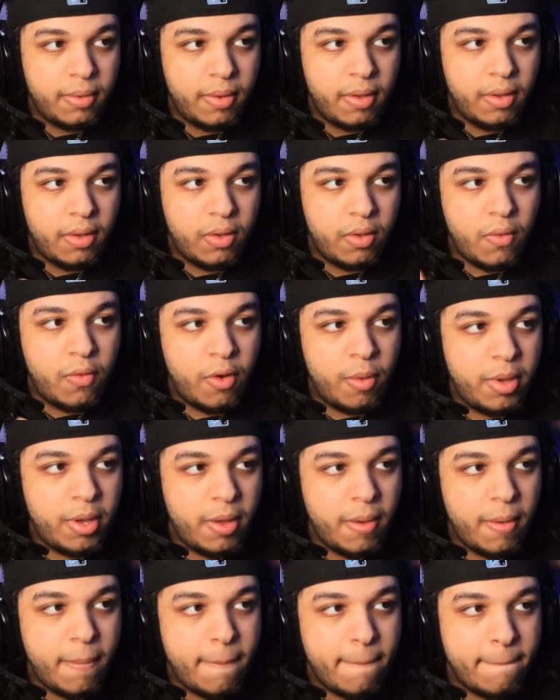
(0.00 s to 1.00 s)
You feel me?
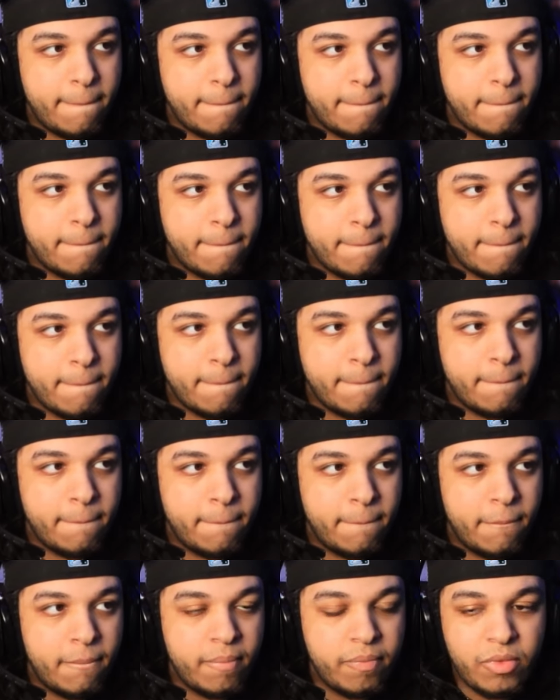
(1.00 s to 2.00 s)

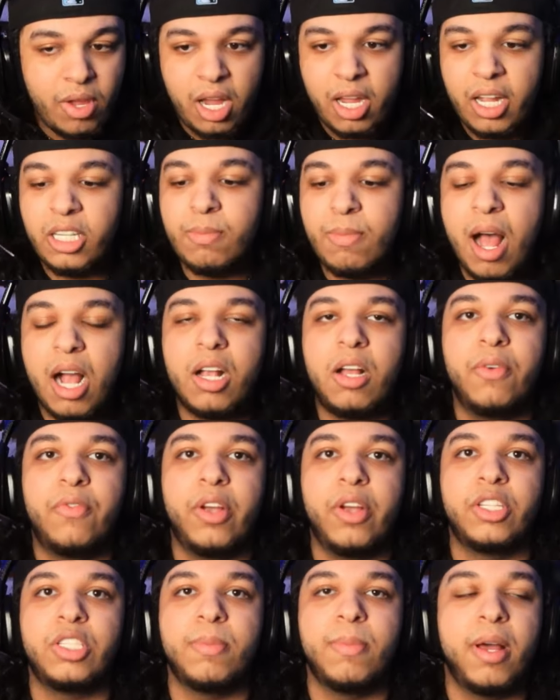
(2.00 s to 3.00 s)
Now, here's my
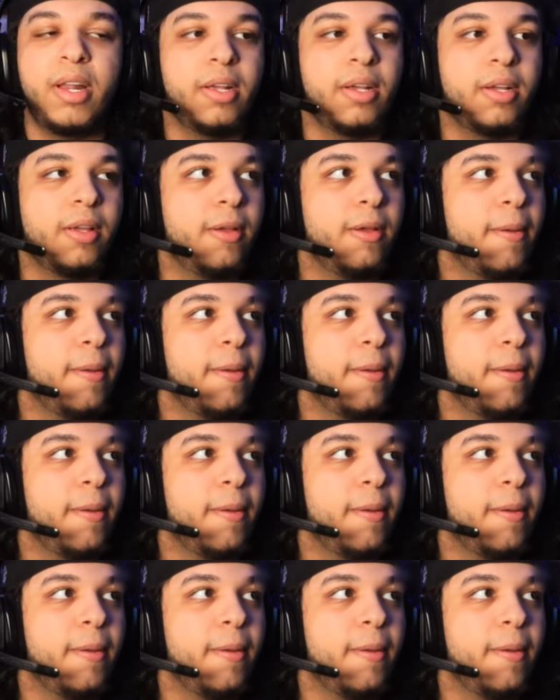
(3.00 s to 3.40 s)
confession, my nigga.